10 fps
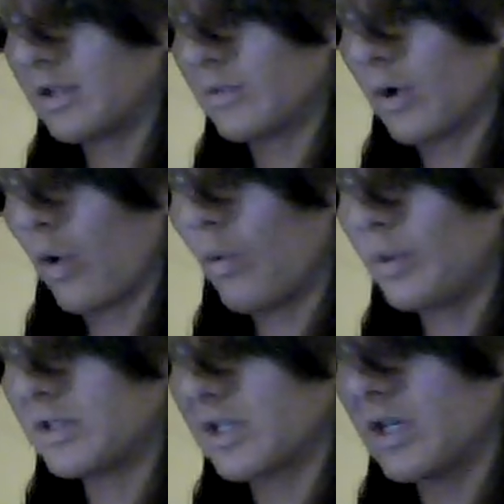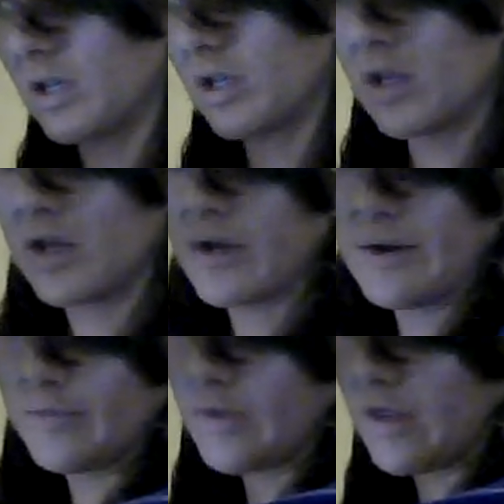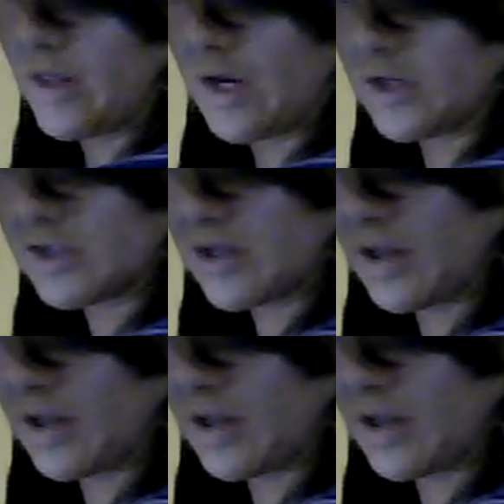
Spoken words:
is what opens it. And then I just